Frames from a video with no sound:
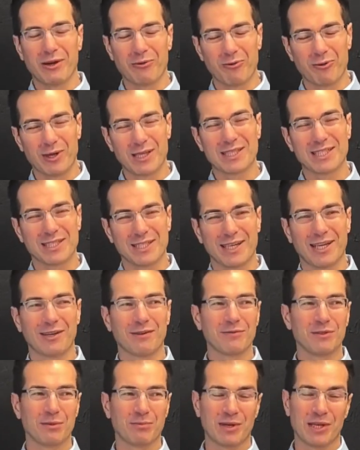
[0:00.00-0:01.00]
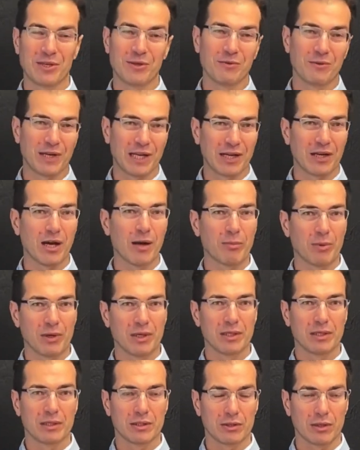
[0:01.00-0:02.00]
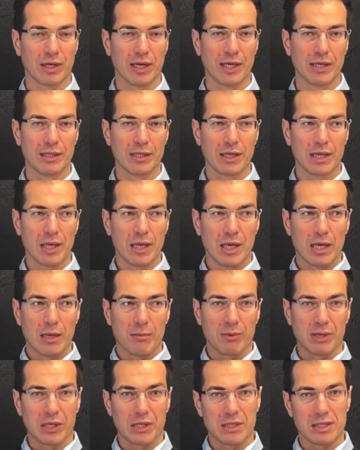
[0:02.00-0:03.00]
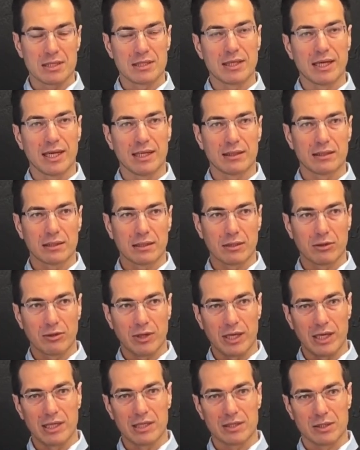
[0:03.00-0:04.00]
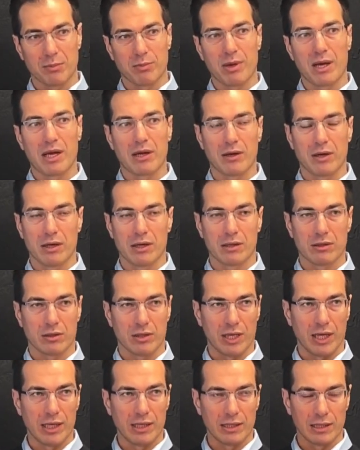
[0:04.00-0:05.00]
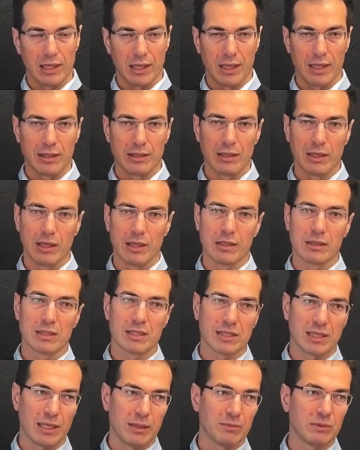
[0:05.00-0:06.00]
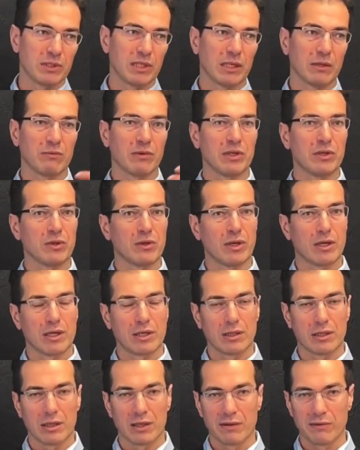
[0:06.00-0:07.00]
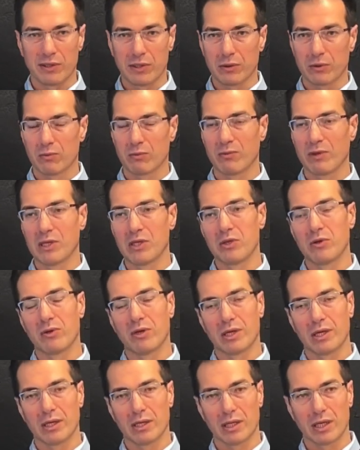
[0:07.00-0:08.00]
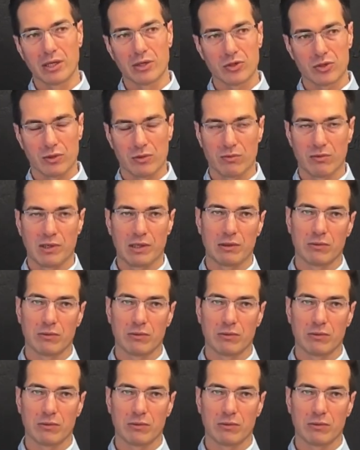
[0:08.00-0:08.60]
what side of the bed you wake up on, right? Because that creates a pattern, right? And the same thing when you are in a living room, when you are in a kitchen,